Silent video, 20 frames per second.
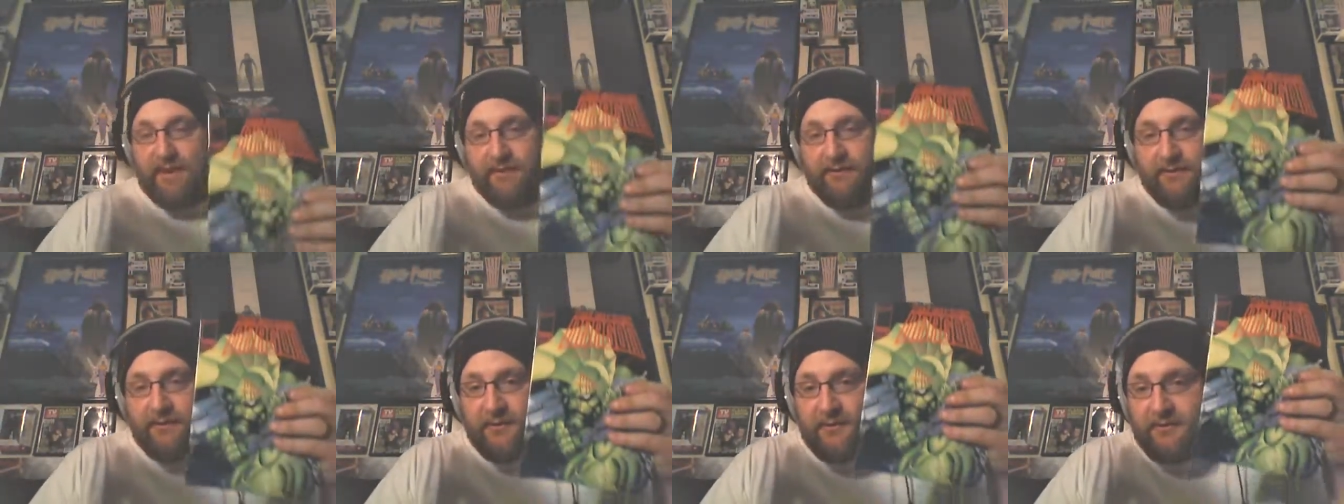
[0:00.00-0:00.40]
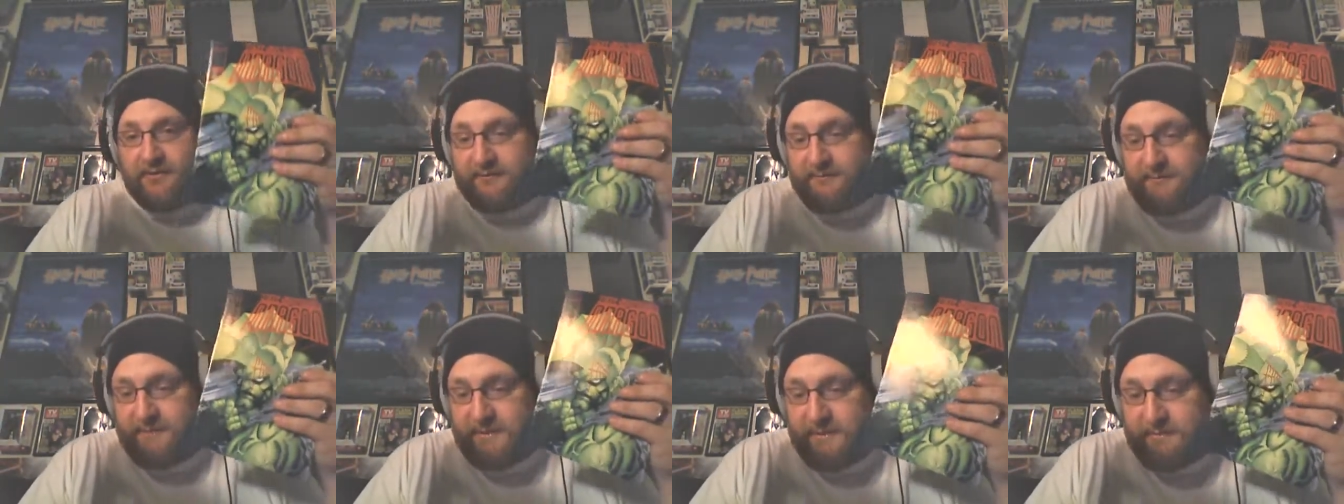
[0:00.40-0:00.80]
I don't
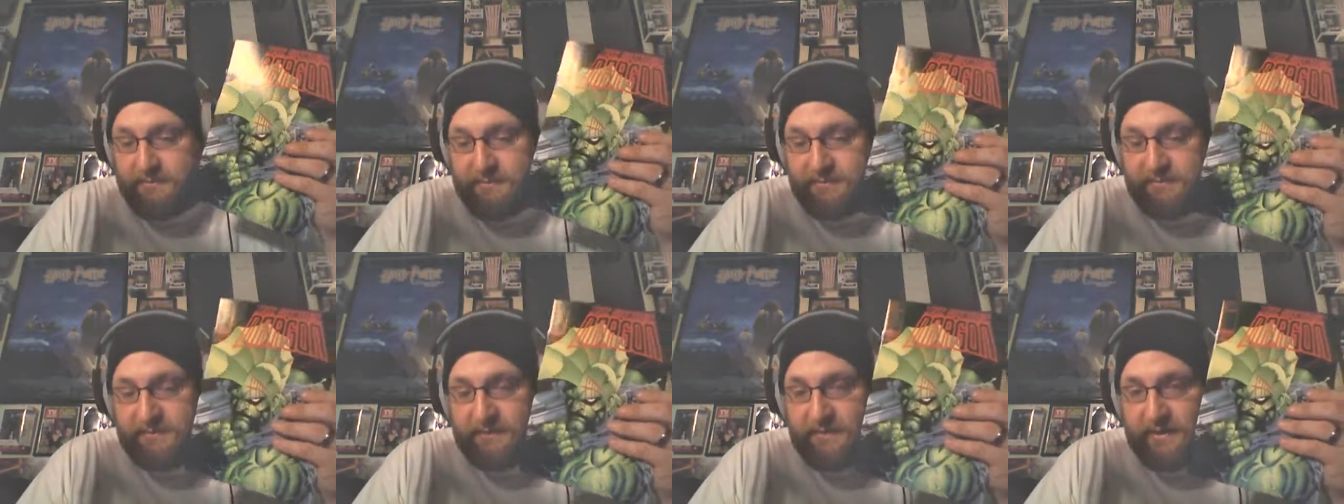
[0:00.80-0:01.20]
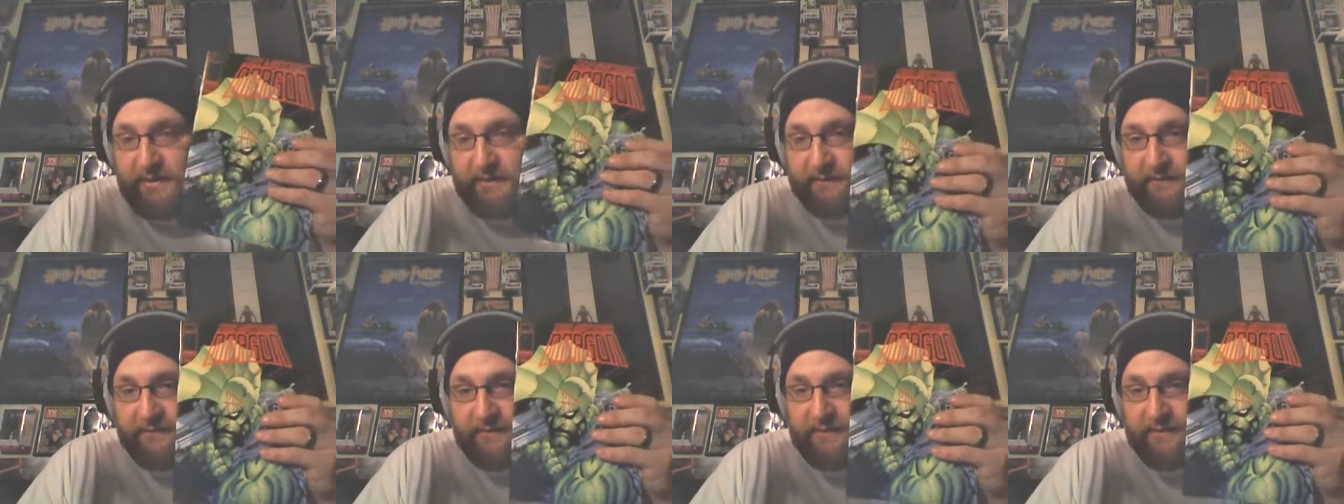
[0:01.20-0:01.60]
know if Image
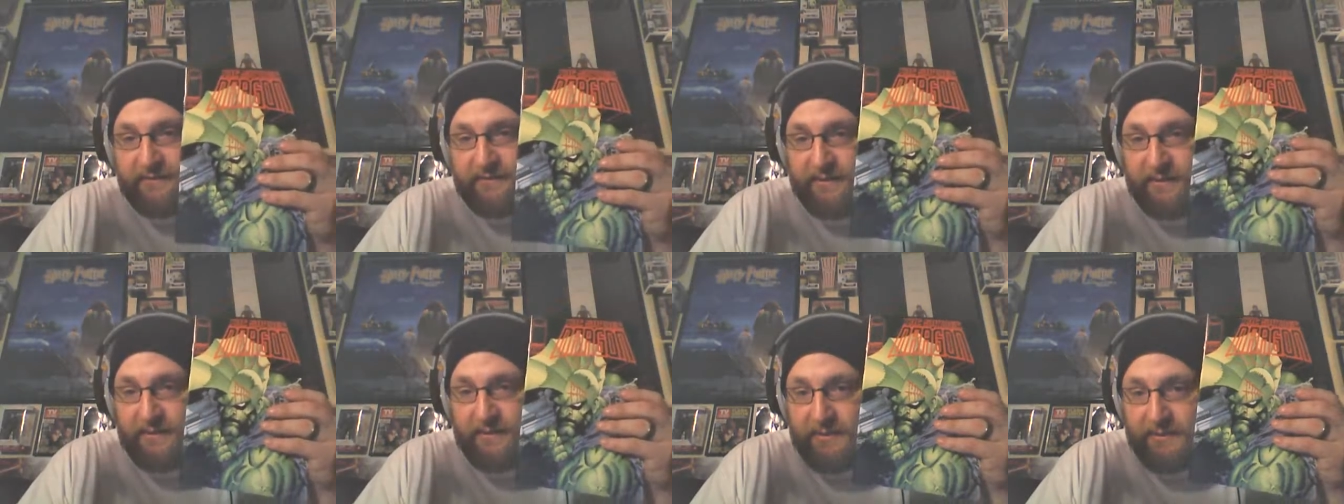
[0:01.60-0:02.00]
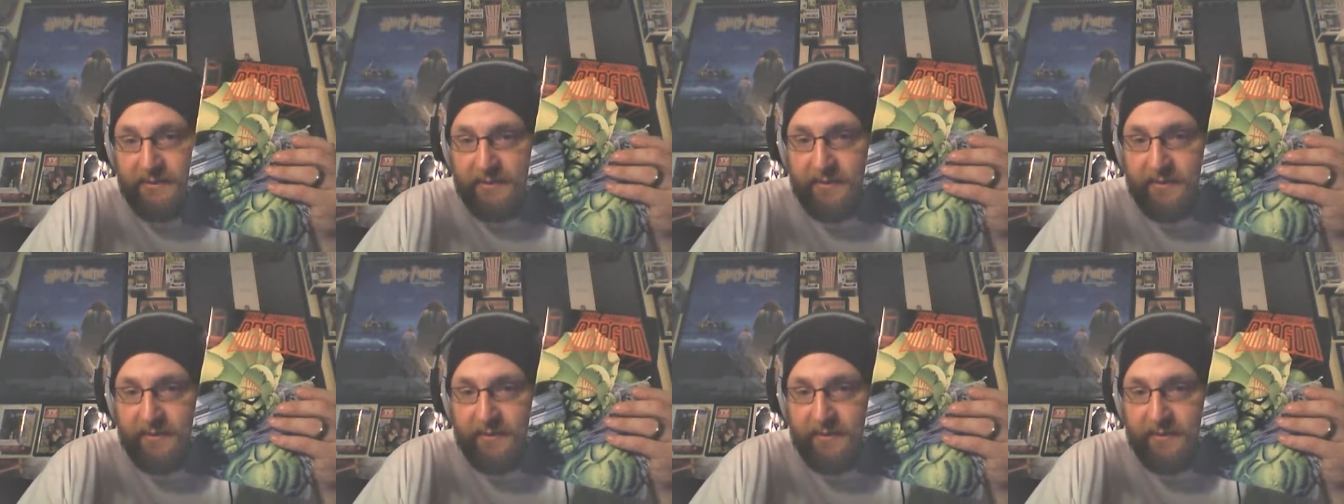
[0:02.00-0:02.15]
counts as a